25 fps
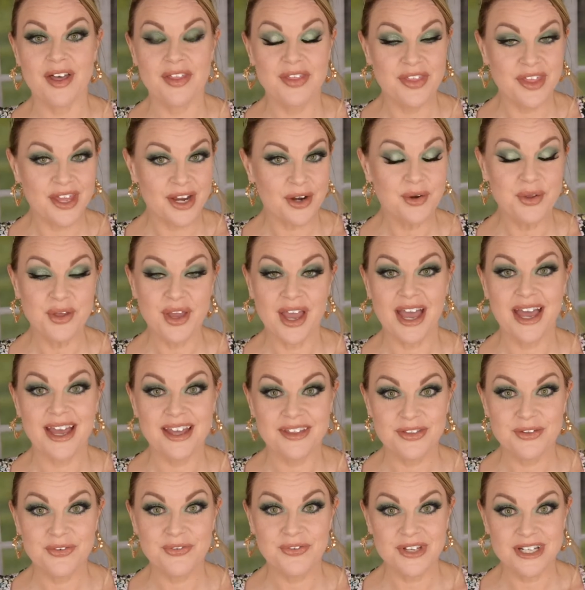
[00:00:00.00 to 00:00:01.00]
there you
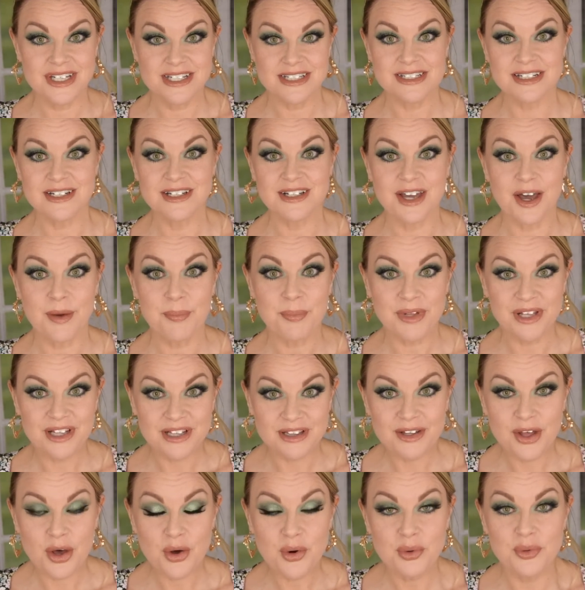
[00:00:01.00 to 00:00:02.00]
have the finished look up
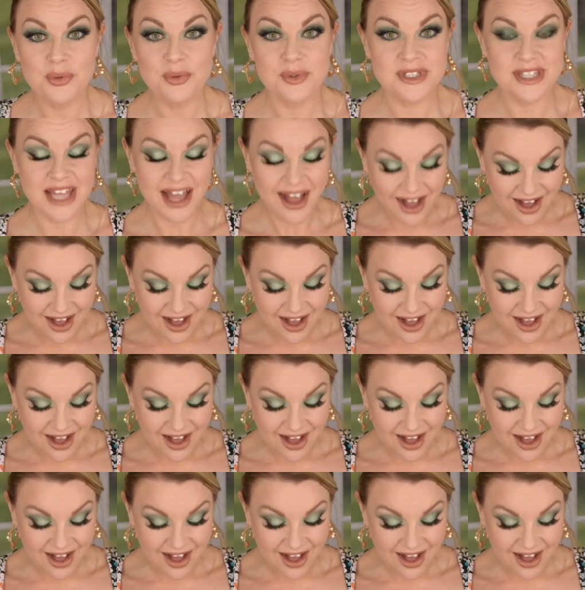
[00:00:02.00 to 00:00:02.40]
close.